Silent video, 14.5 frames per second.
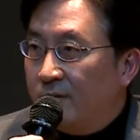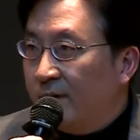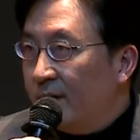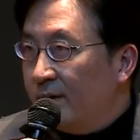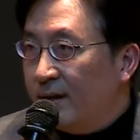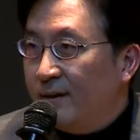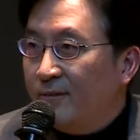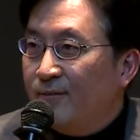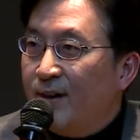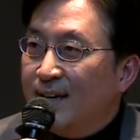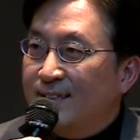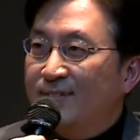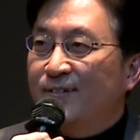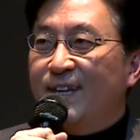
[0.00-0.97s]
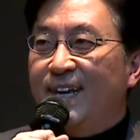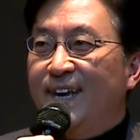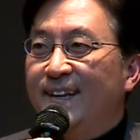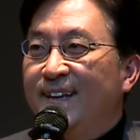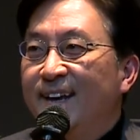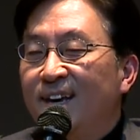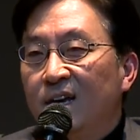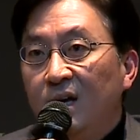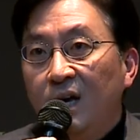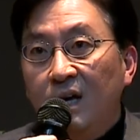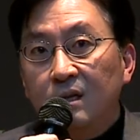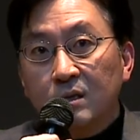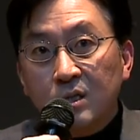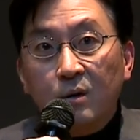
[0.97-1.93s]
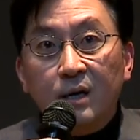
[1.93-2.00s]
very effectively
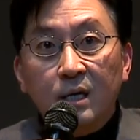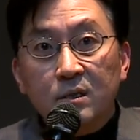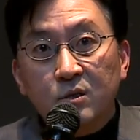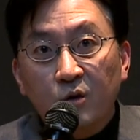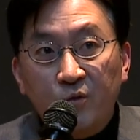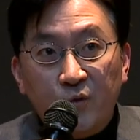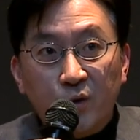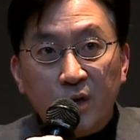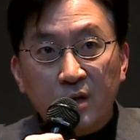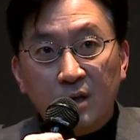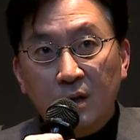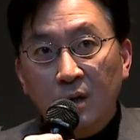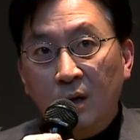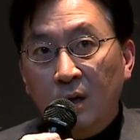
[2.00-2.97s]
and so on and so forth.